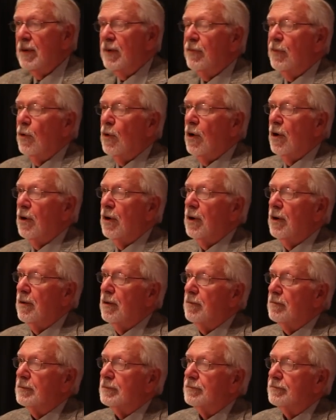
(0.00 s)
before
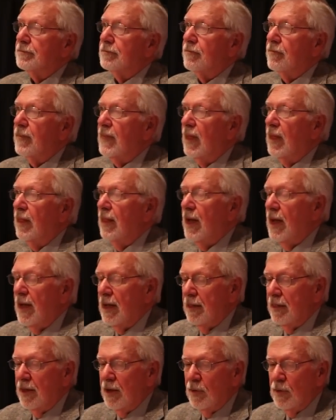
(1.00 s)

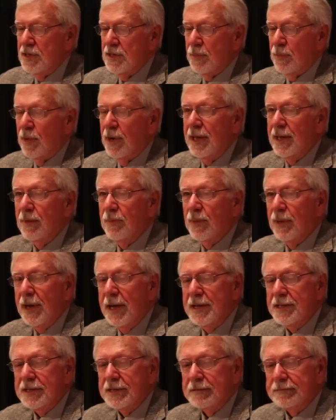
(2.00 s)
uh, there was a printing
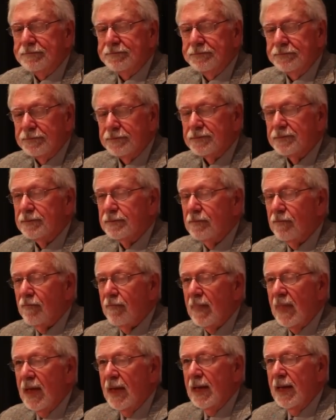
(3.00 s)
press,
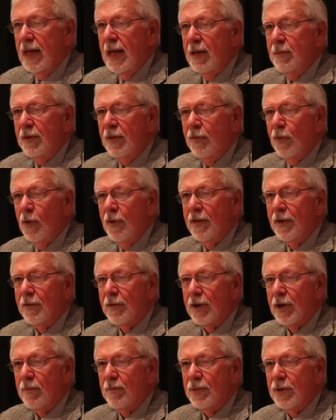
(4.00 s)
and before there
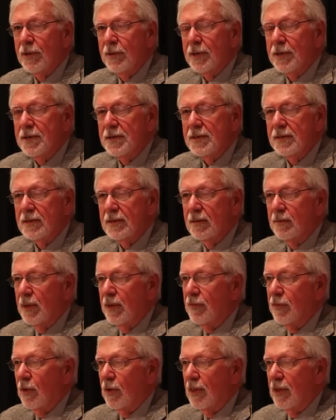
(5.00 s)
were computers, and
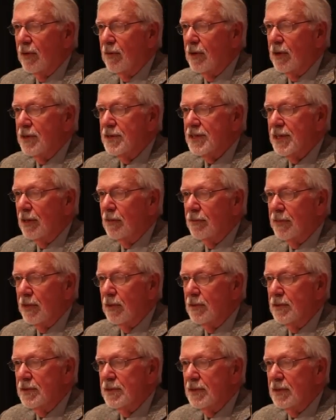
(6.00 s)
before there were cell
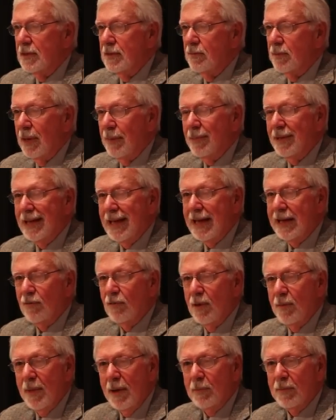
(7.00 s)
phones, people had to
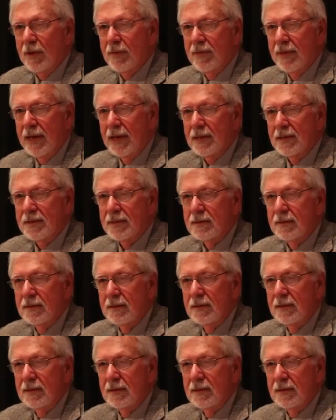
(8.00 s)
remember things.